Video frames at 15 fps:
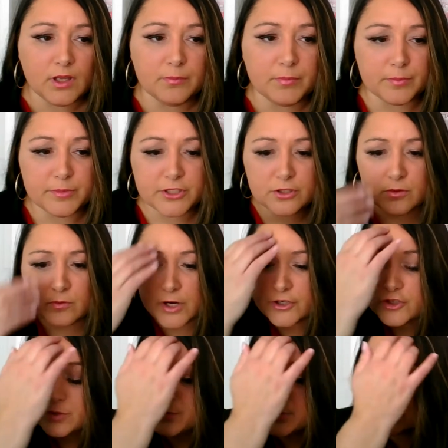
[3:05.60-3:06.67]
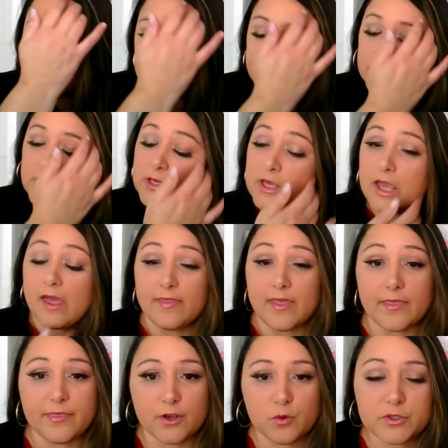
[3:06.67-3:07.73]
But Mr. Rogers believed
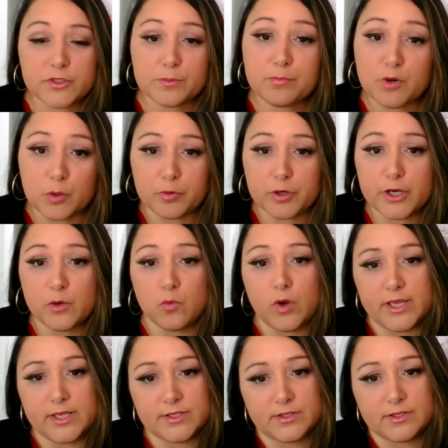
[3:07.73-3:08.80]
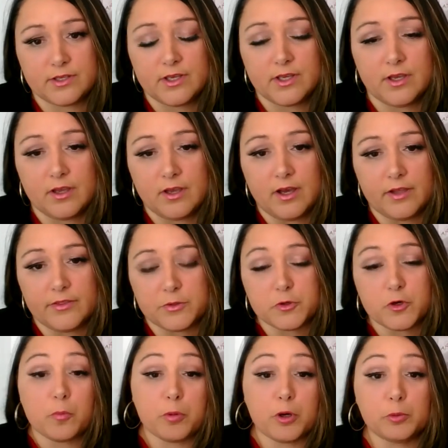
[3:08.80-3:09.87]
that there were appropriate ways
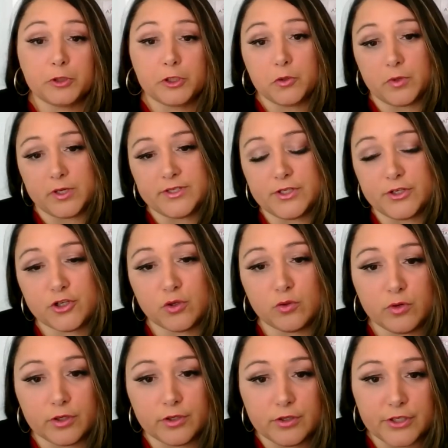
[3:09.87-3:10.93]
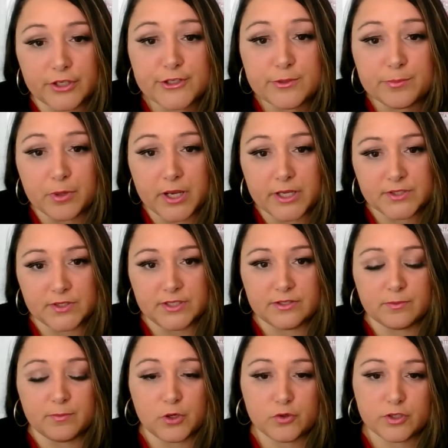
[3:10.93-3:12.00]
that children could express these
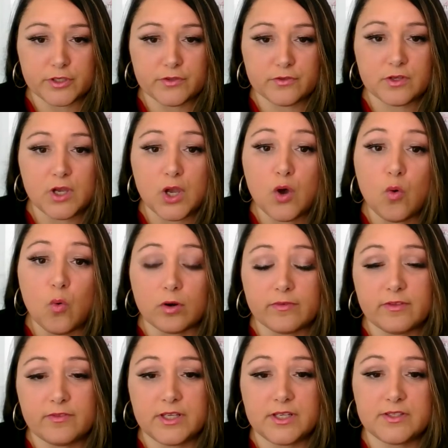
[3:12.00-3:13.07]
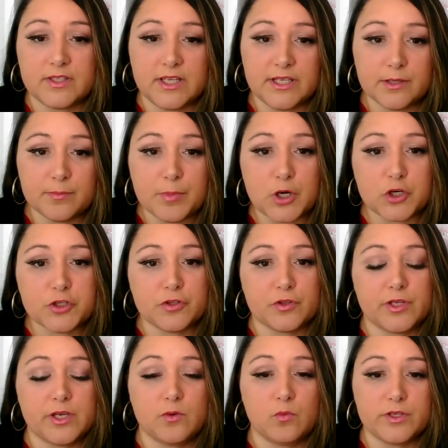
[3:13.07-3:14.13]
emotions. One of the things he did
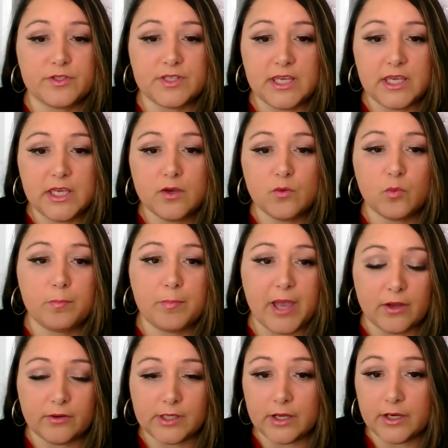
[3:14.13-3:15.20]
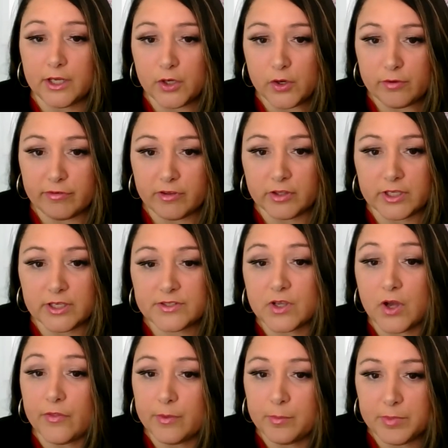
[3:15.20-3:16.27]
personally was he would pound out angry feelings
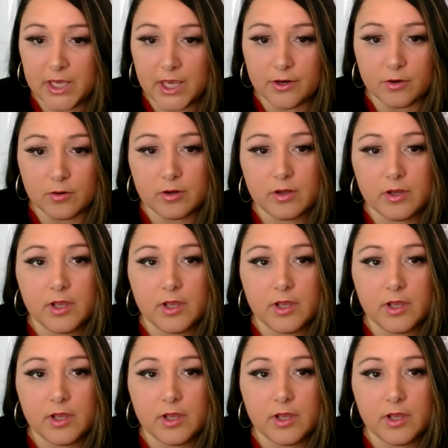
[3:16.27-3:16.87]
on the piano.